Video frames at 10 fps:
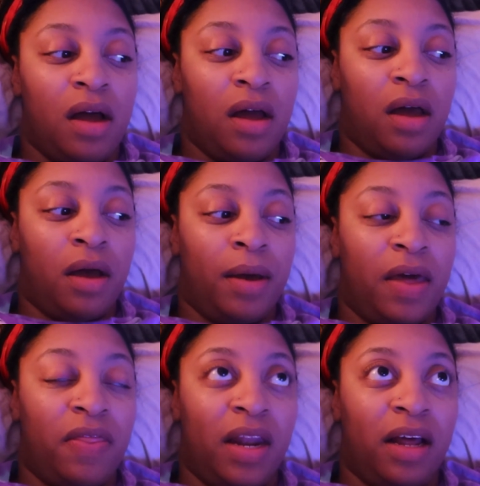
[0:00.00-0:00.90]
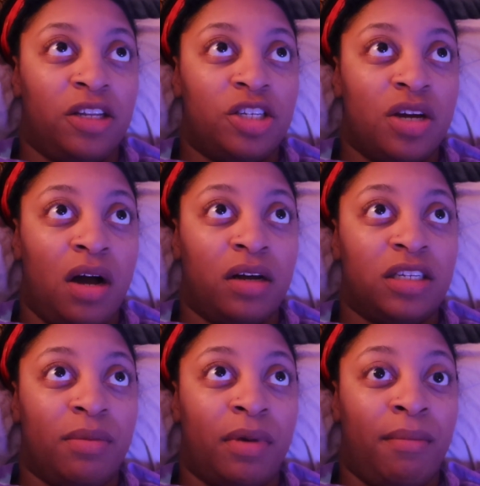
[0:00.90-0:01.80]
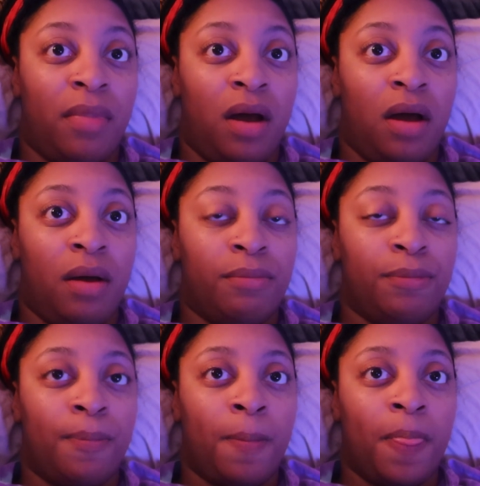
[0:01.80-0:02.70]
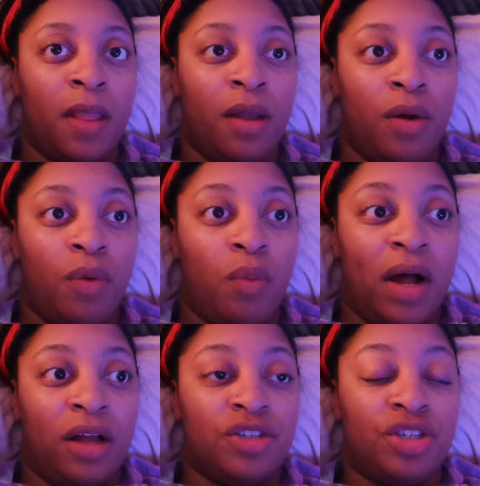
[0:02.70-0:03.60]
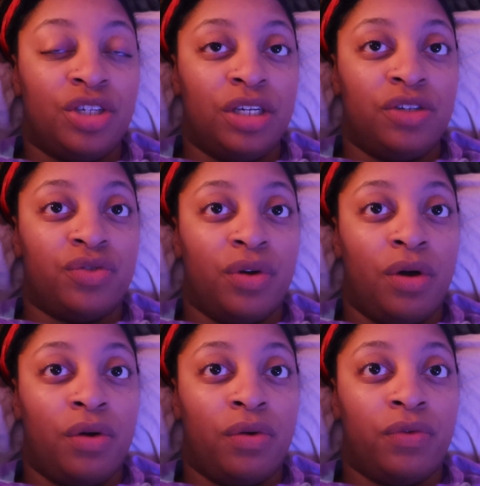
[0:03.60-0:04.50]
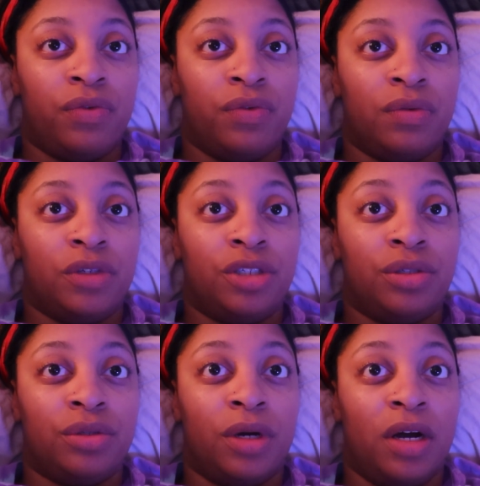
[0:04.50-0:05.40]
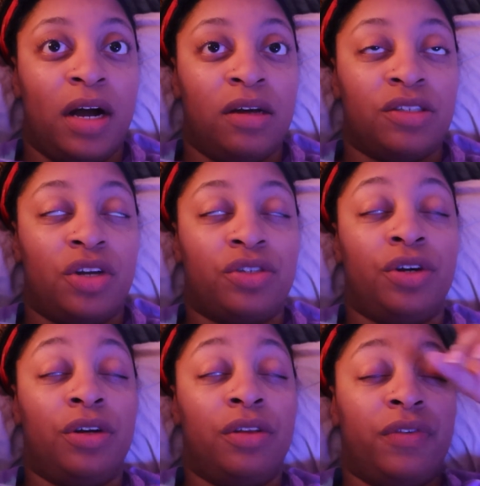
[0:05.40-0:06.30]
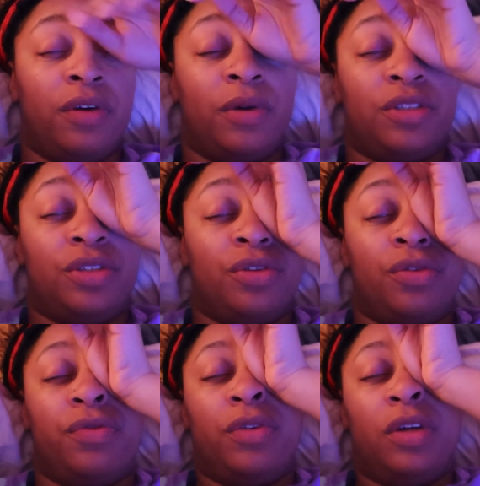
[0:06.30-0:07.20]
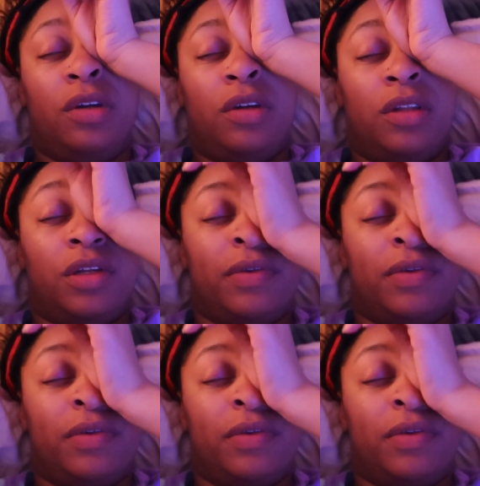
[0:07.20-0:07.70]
Uh, and then I talked to my mom while she drove to her house, talked to her on the phone while she drove the